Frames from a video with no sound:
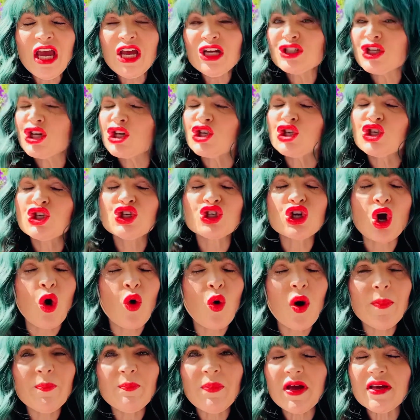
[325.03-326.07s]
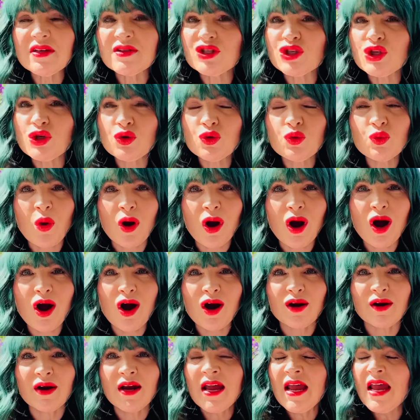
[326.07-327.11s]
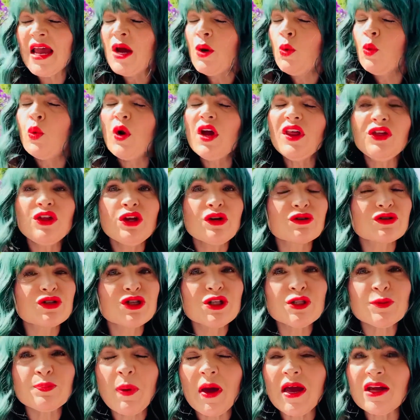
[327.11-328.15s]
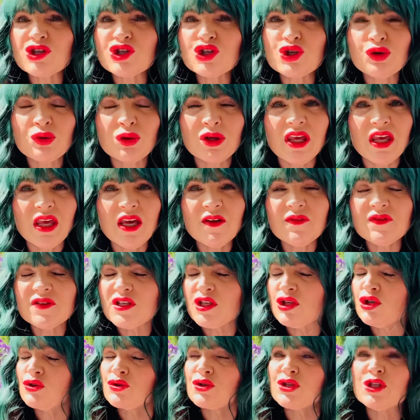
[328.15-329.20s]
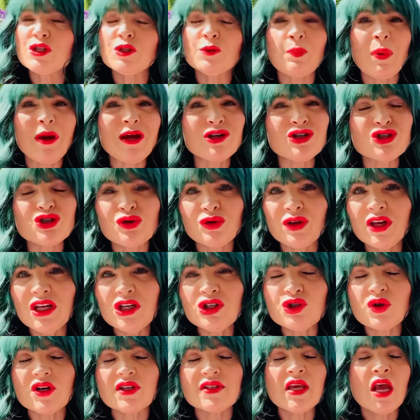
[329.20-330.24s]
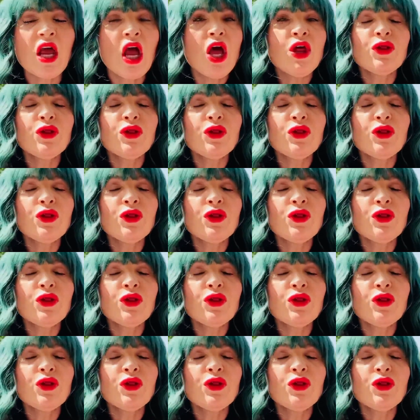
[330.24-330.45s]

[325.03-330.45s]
To show up as you are with your special gifts and your special interests.